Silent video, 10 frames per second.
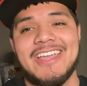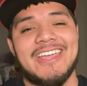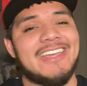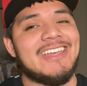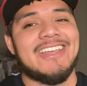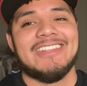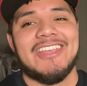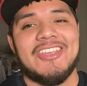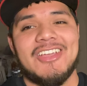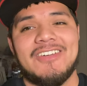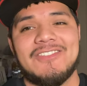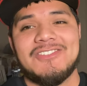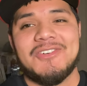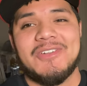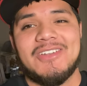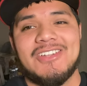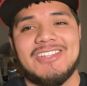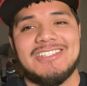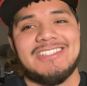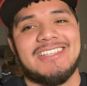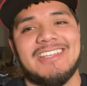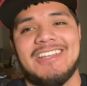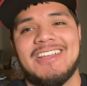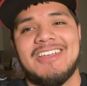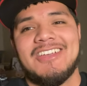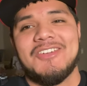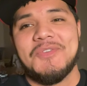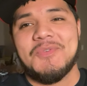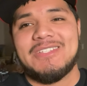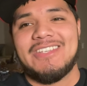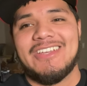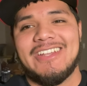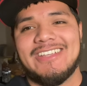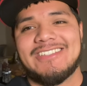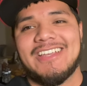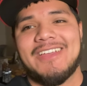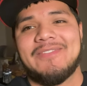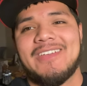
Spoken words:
Thank you. Thank y'all for joining us. And we'll see y'all next time.